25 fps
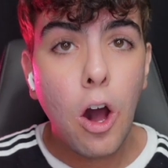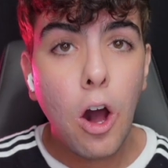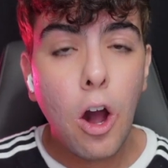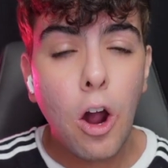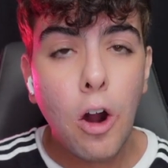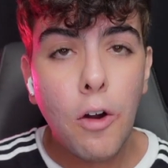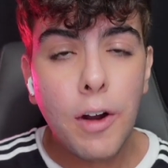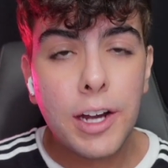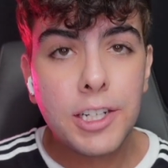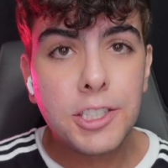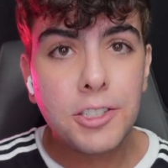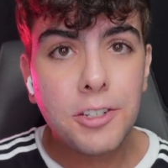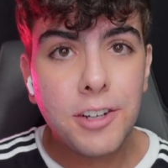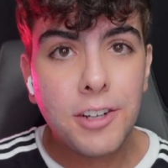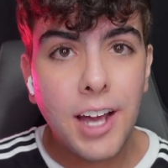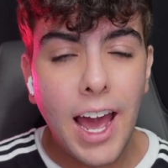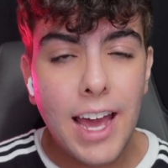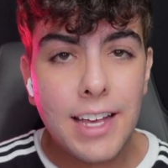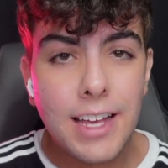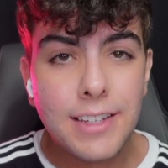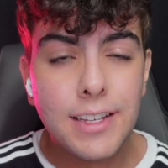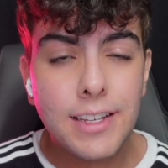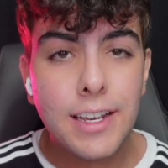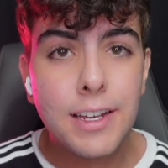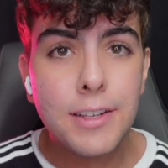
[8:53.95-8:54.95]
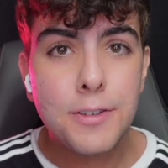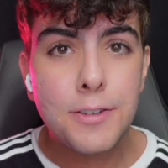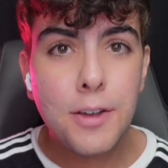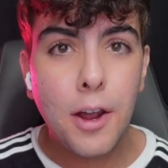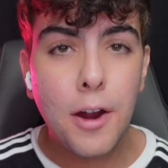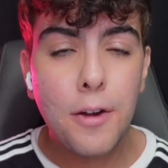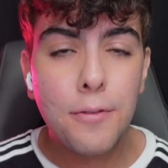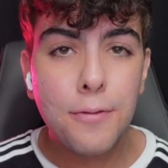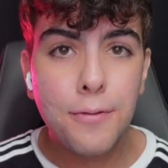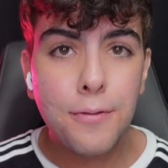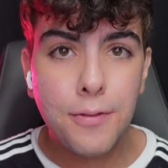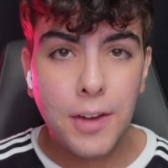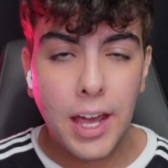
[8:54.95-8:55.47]
All right, you guys, it's
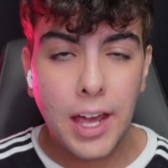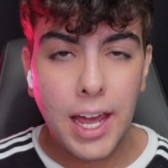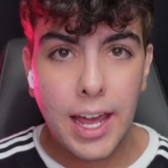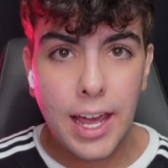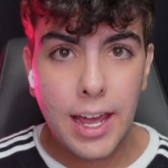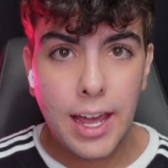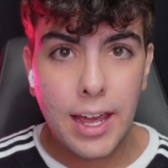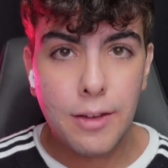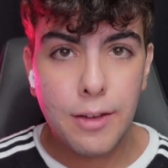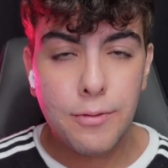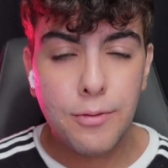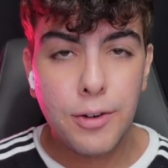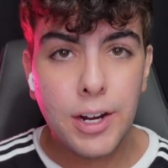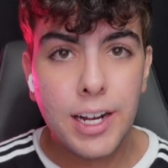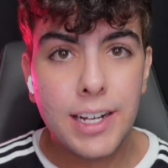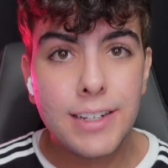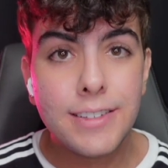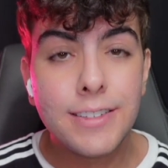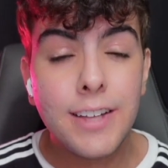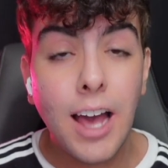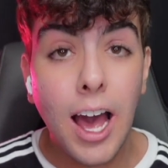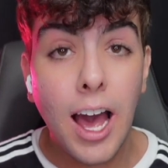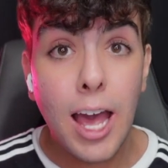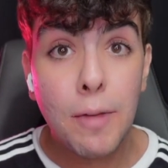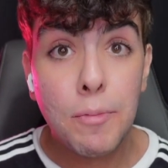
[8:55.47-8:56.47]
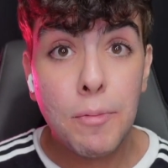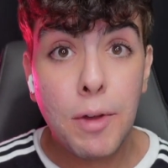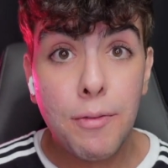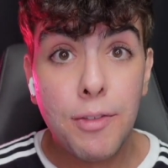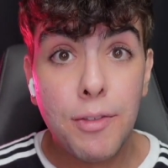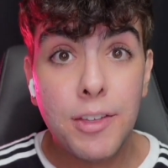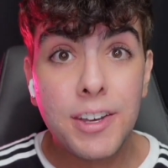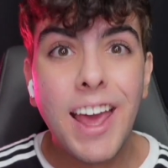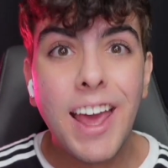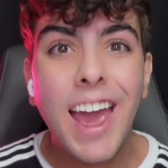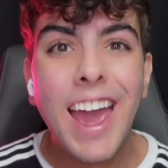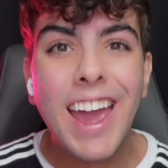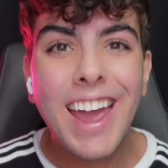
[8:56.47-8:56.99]
our favorite time of
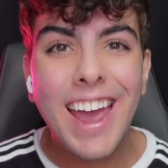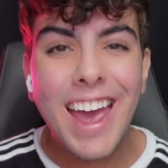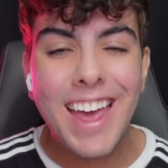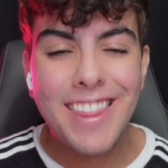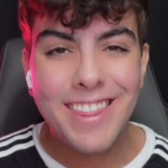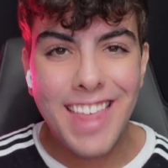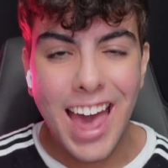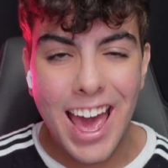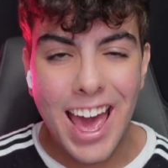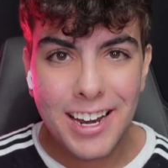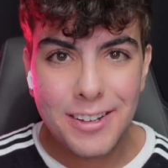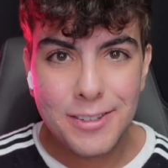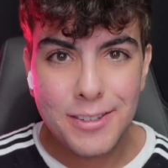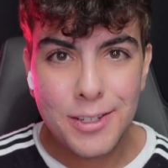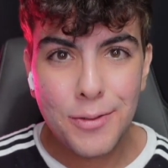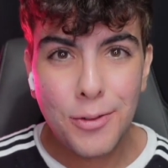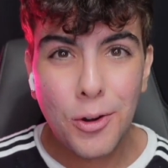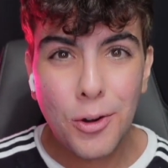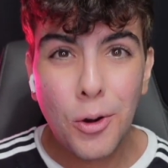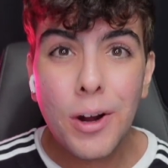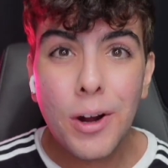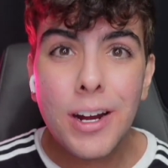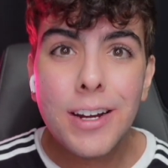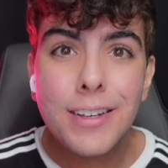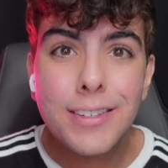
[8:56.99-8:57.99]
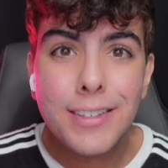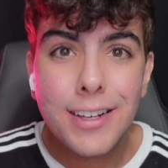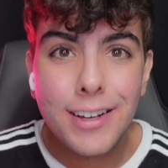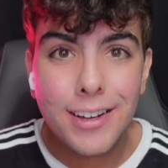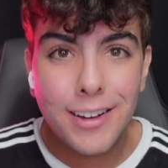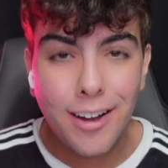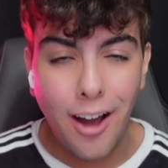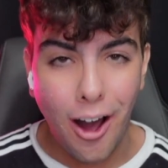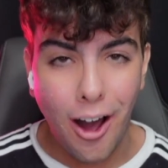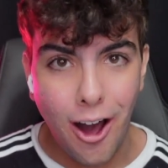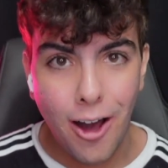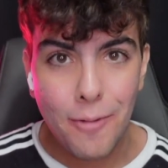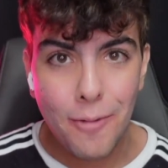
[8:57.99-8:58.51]
the day, and that is, of course,
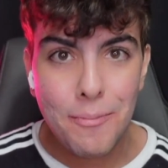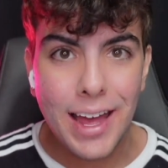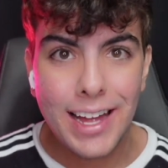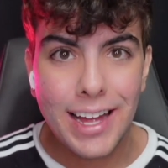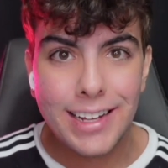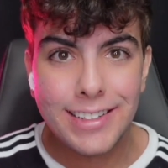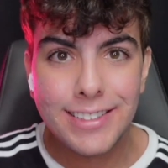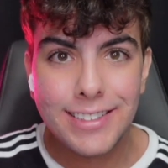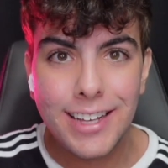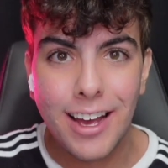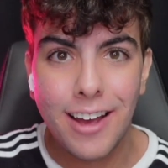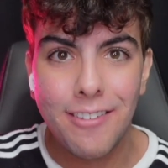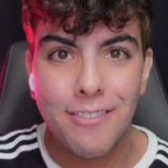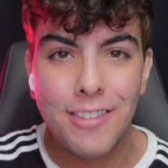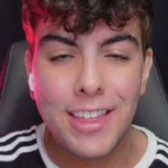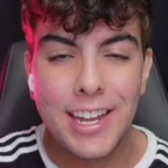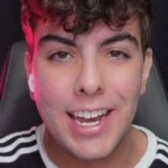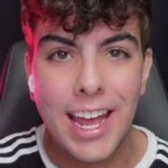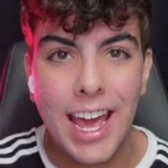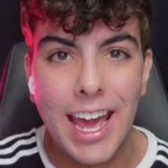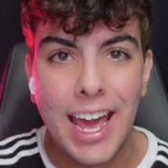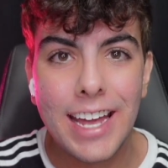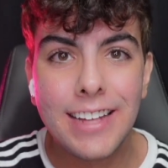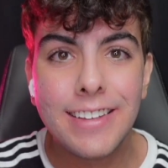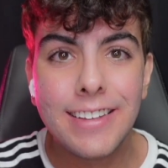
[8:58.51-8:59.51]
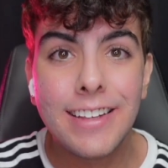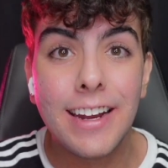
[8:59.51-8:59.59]
comment of the day.